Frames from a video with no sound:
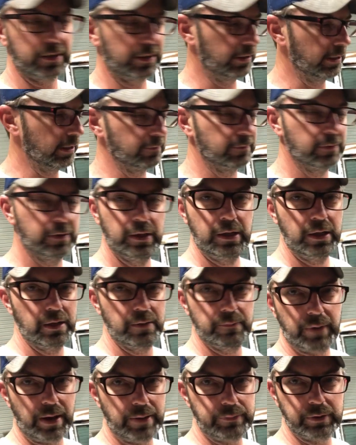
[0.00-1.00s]
And then
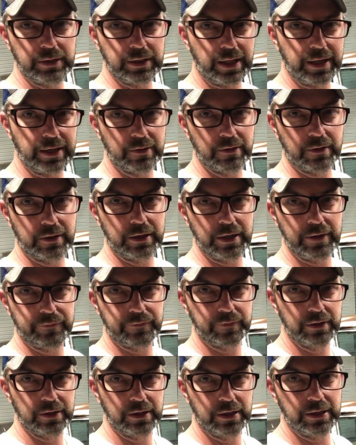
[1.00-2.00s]
maybe later on a
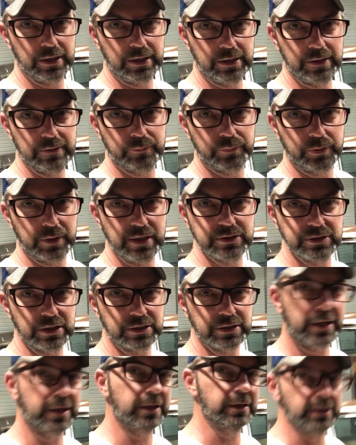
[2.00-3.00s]
different
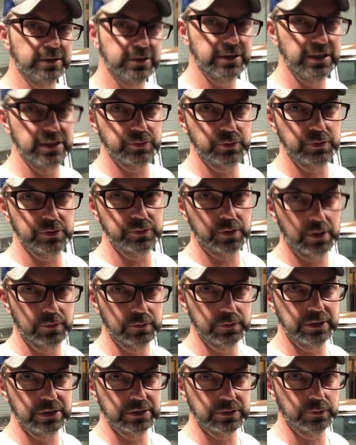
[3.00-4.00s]
project I can assess what's wrong
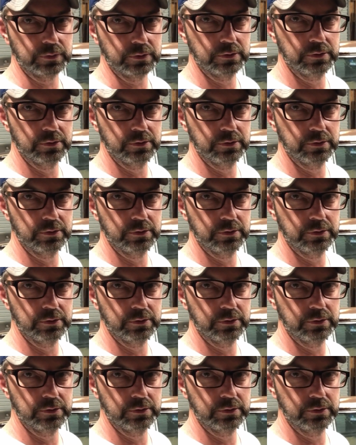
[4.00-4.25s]
with this one.